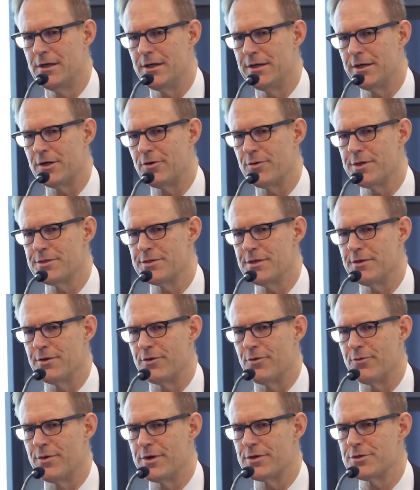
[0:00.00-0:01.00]
increase in
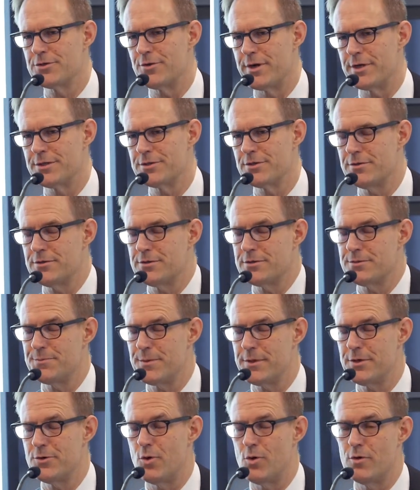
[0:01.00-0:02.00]
the arrears rate. So there's
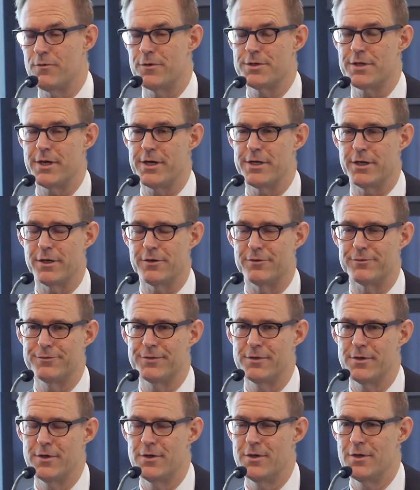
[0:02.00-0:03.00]
been over-tightening
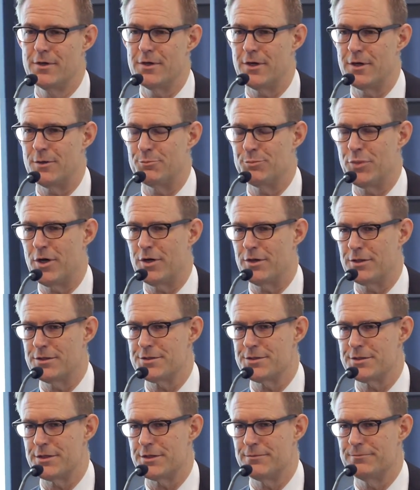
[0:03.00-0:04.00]
of
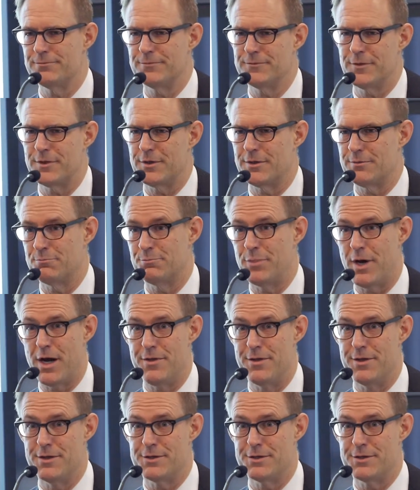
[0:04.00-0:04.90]
policy by